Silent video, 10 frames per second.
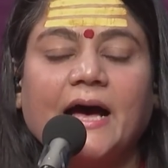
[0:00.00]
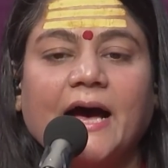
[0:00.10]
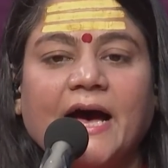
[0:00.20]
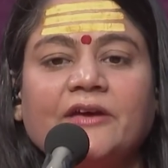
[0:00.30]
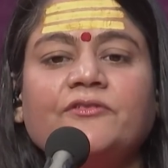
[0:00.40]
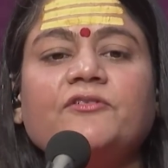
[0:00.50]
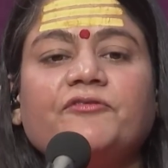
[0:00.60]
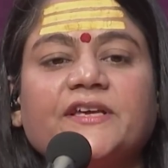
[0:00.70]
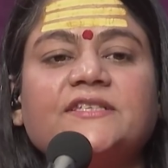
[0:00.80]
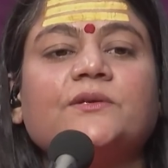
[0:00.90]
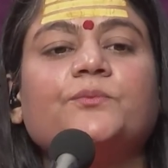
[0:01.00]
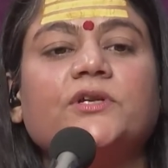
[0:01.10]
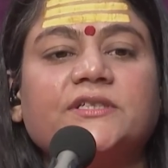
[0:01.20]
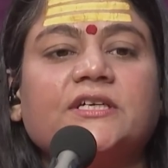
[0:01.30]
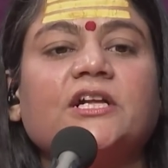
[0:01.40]
I will face some
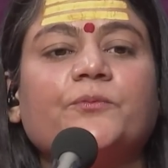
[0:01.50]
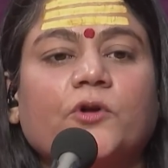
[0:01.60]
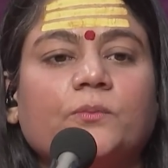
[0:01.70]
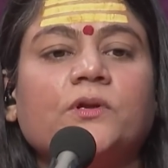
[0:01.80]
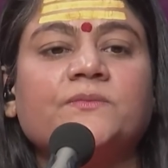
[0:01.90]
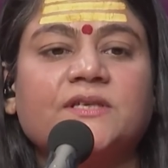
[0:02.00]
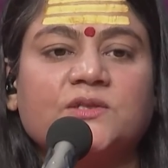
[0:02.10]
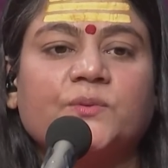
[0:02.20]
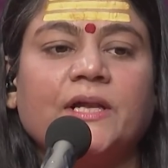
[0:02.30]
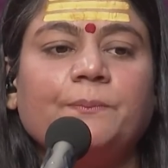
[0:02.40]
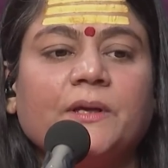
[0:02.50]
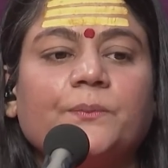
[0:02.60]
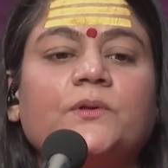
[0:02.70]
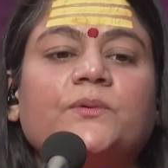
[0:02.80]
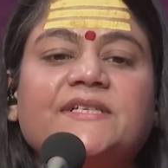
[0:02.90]
political problems as well.
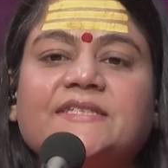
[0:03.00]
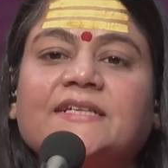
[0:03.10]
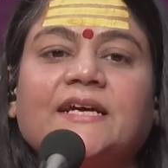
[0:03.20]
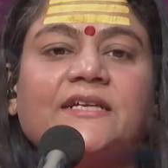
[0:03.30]
People will say that